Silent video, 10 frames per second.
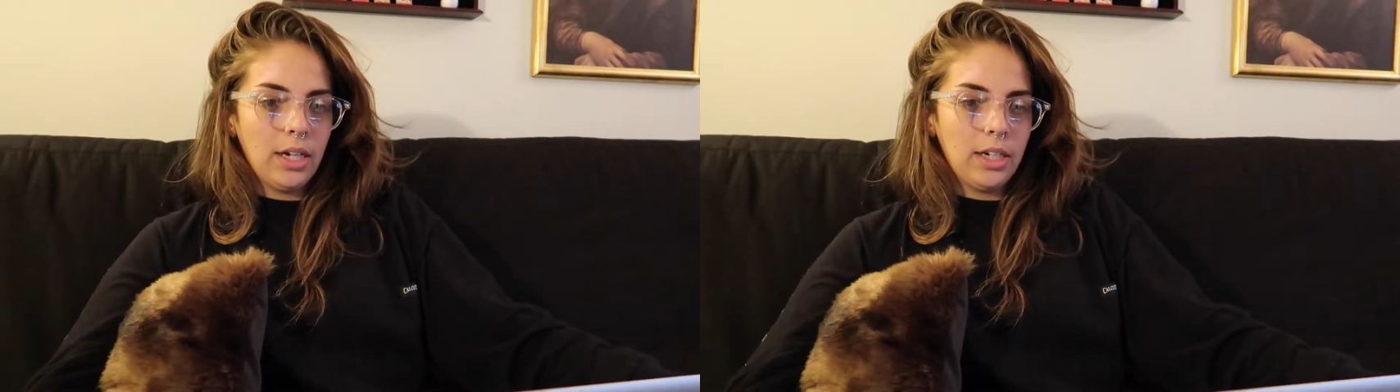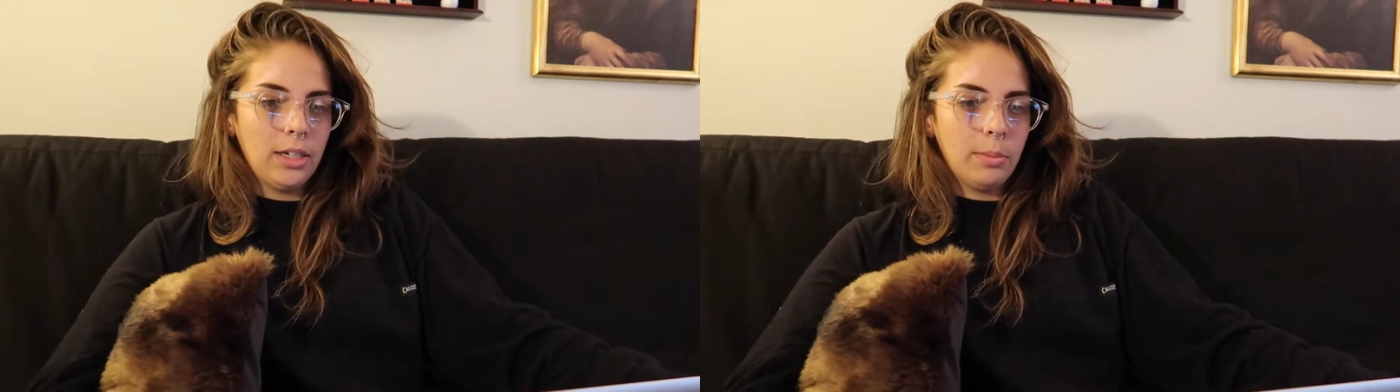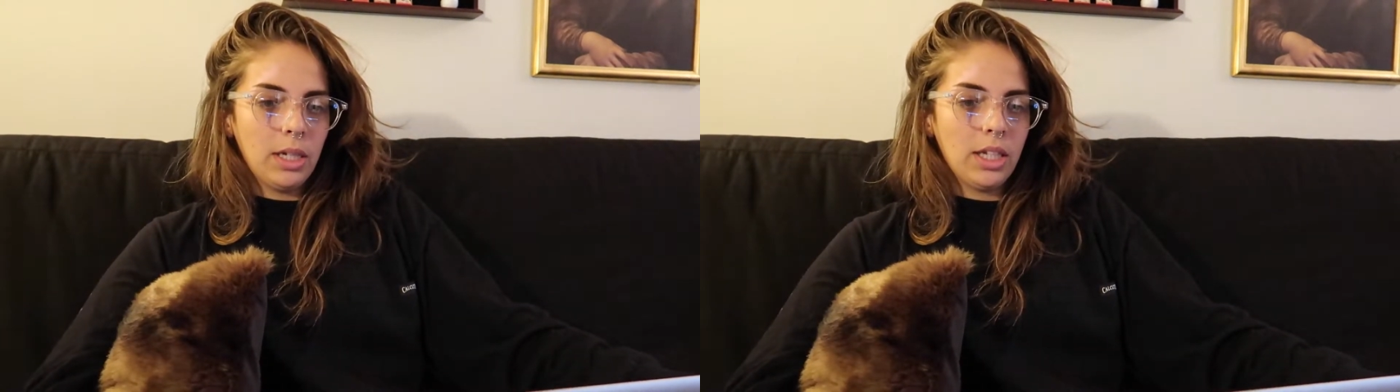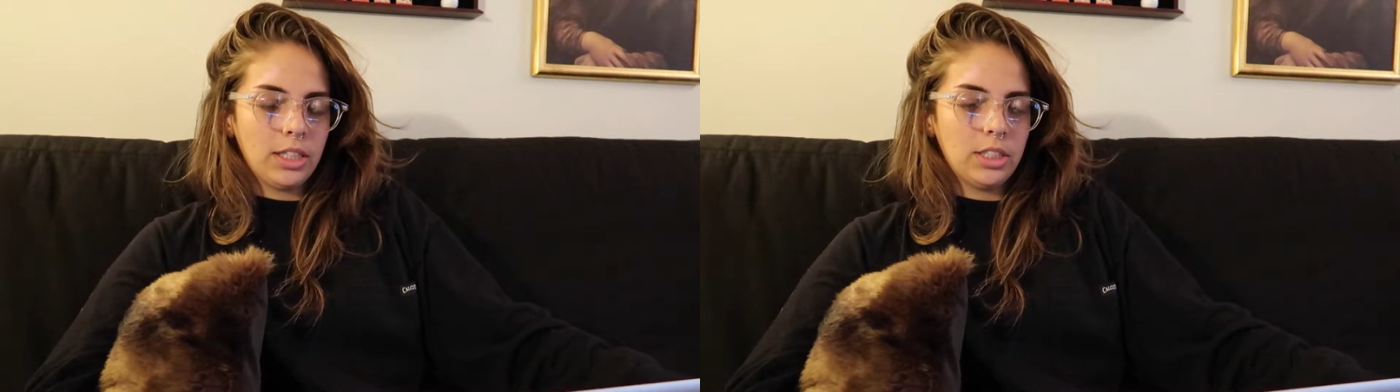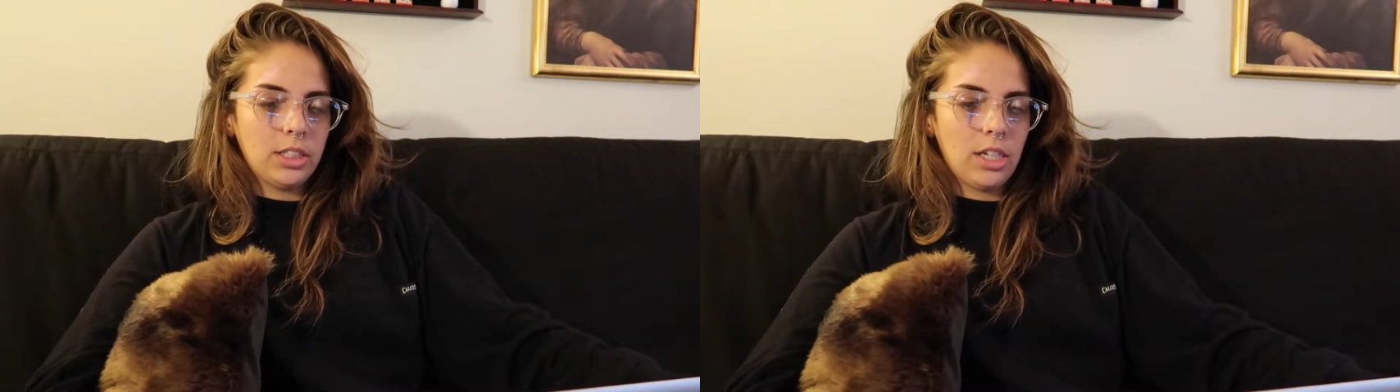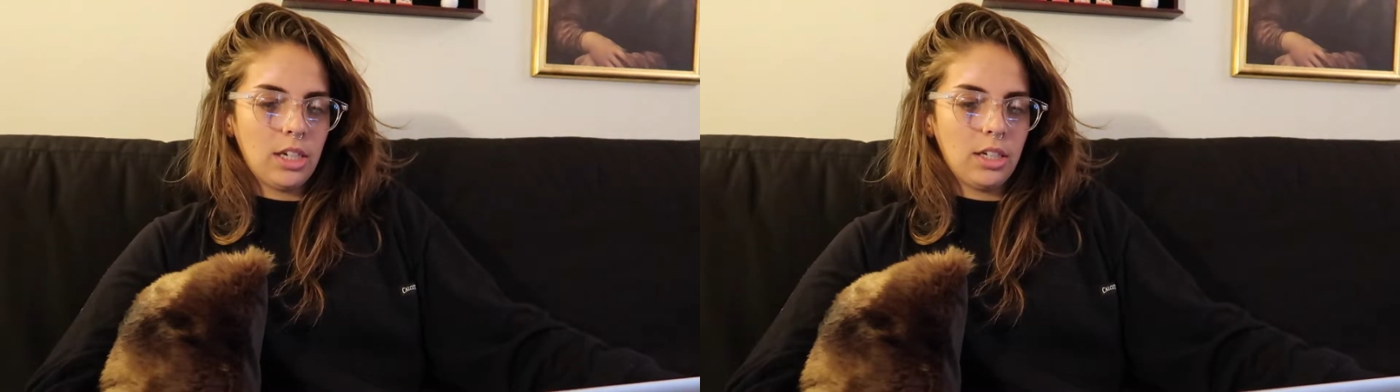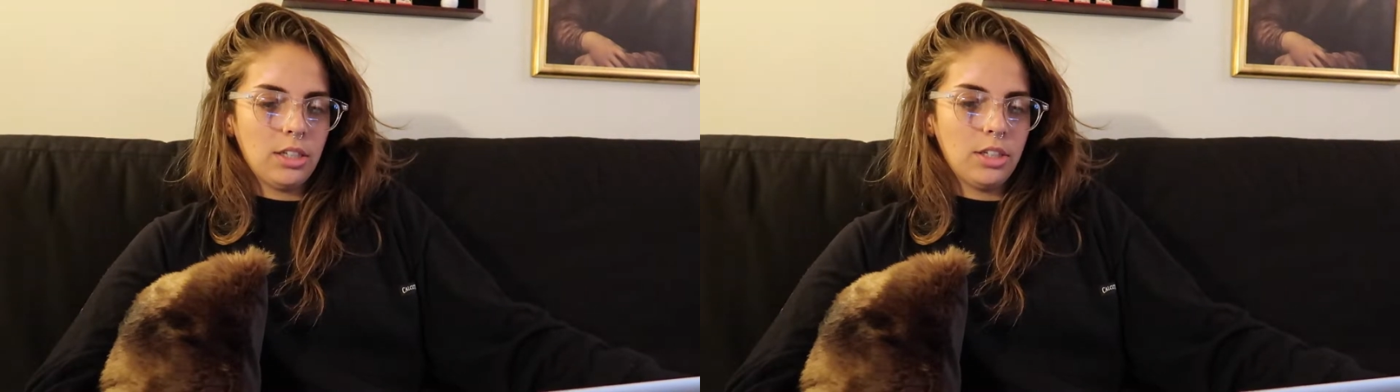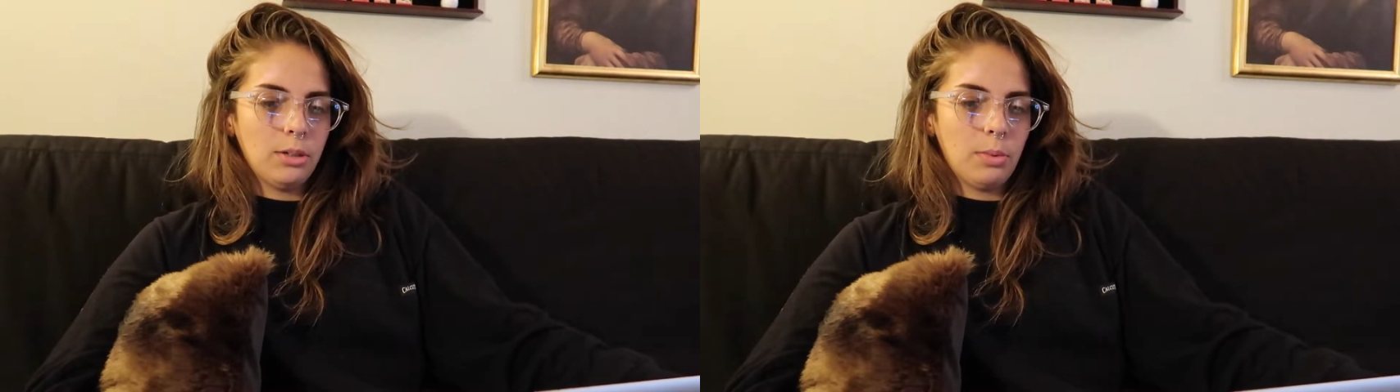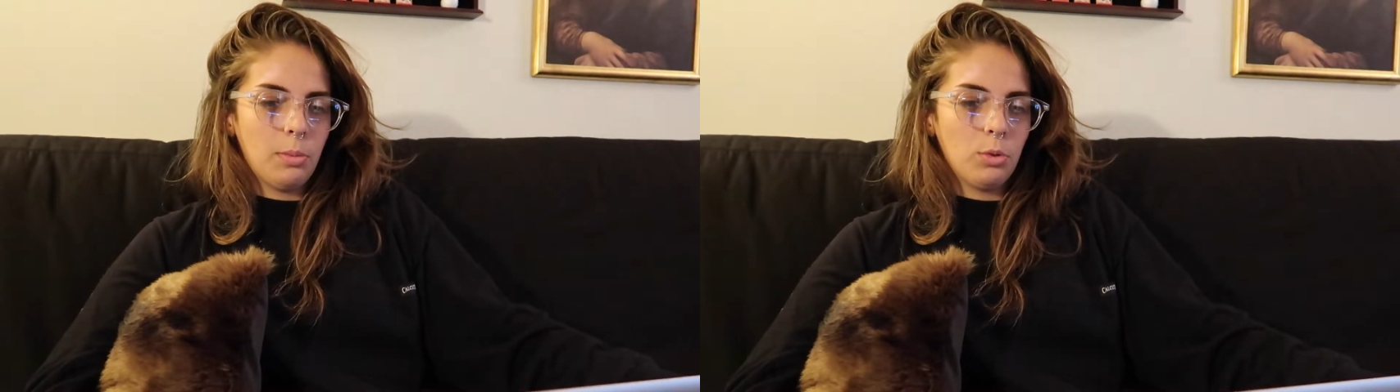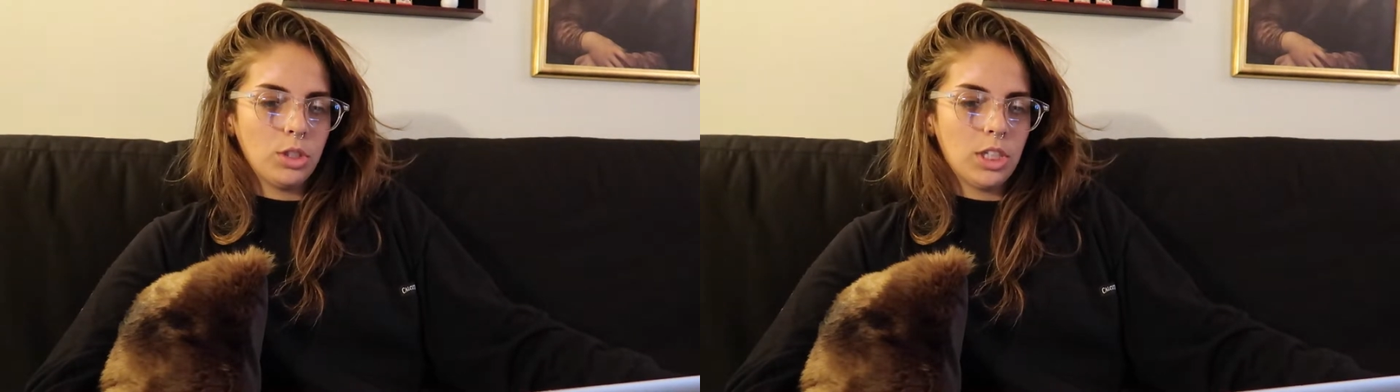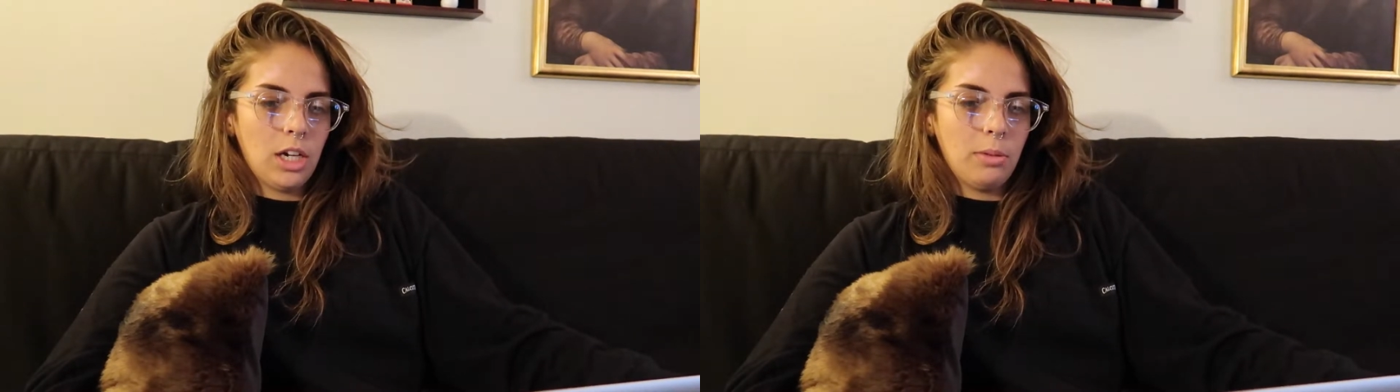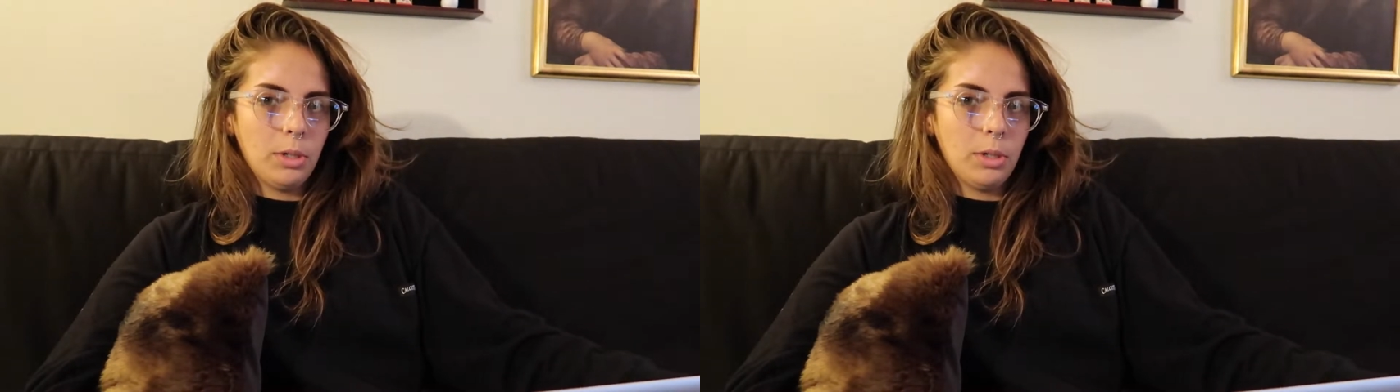I like to take a little bit more time